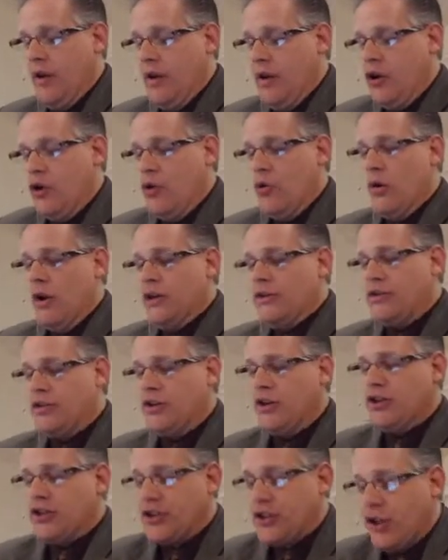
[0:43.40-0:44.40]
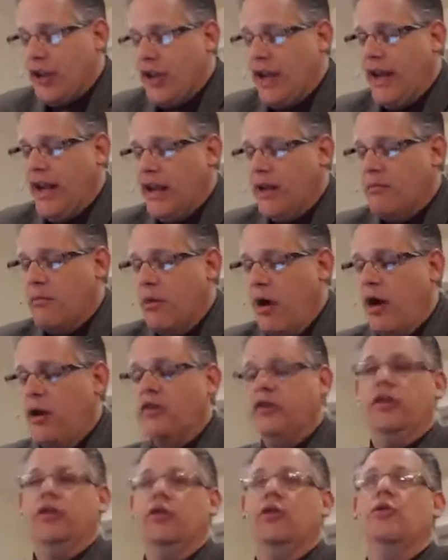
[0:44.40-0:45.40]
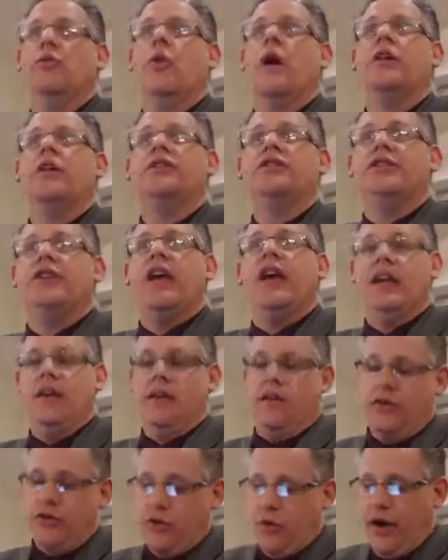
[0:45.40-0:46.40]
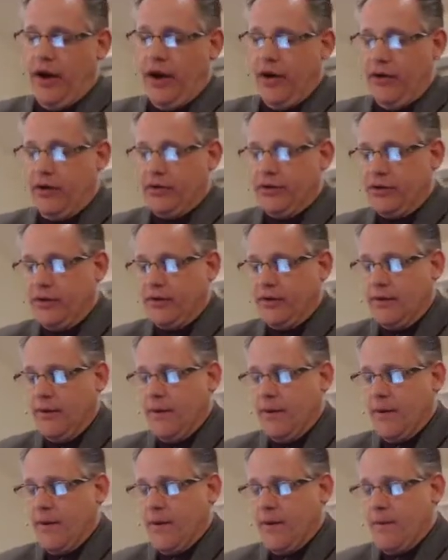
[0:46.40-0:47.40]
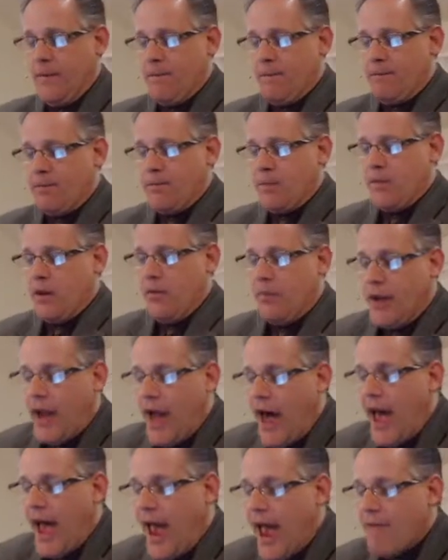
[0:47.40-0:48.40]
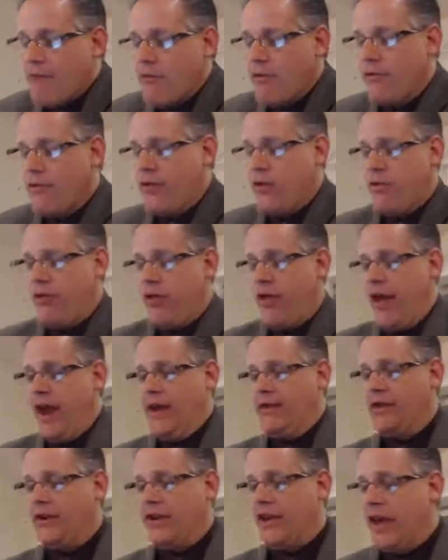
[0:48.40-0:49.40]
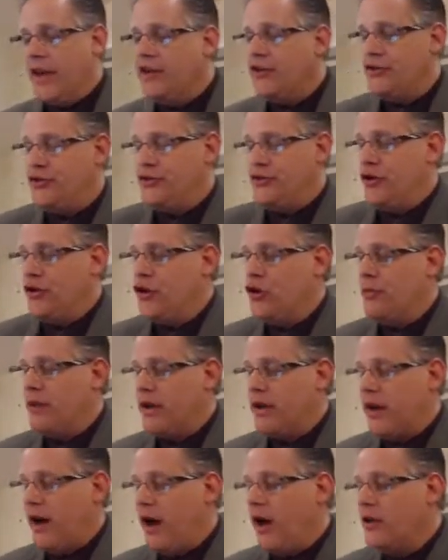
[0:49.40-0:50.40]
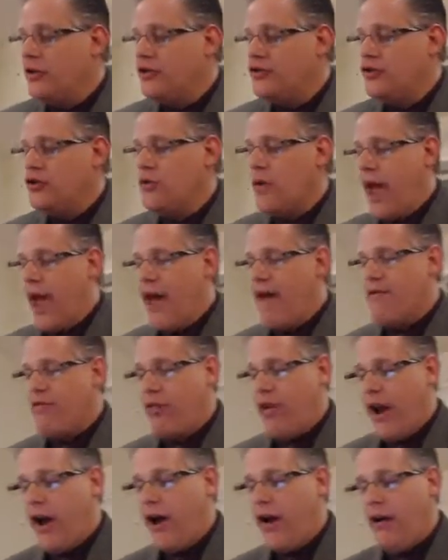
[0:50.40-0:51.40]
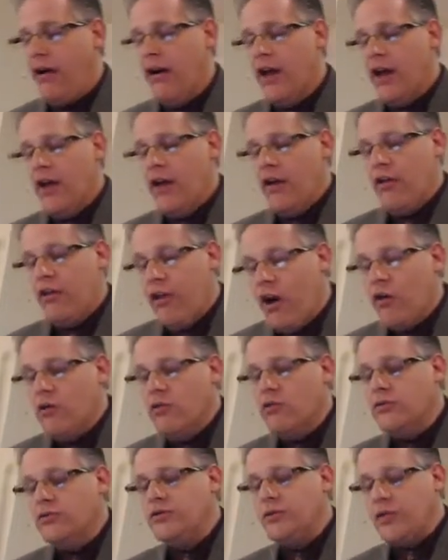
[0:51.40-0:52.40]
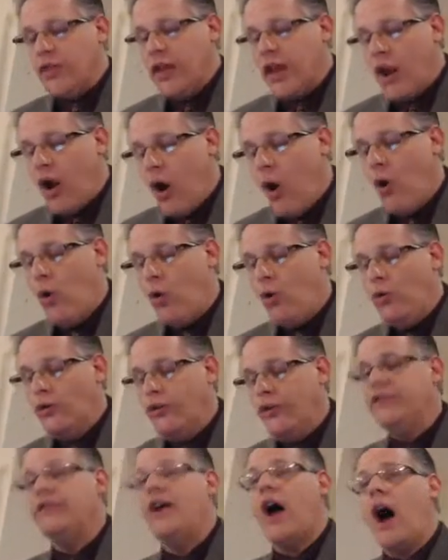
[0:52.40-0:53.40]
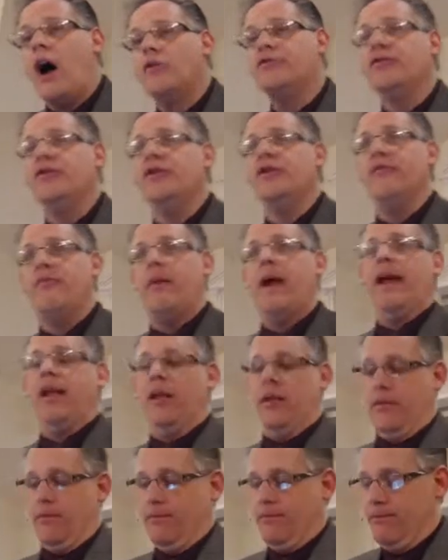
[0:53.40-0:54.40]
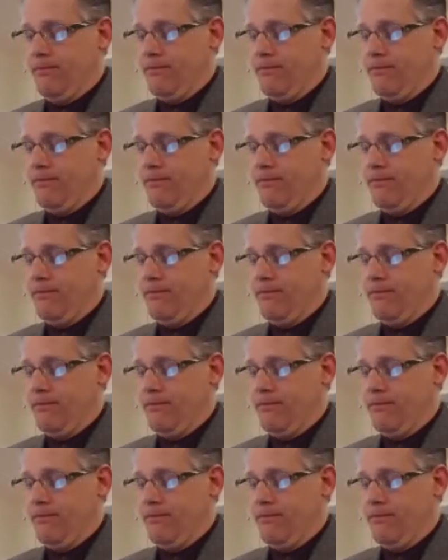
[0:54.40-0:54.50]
who was slain among you where Satan dwells. But I have a few things against you, because you have there those that hold the doctrine of Balaam,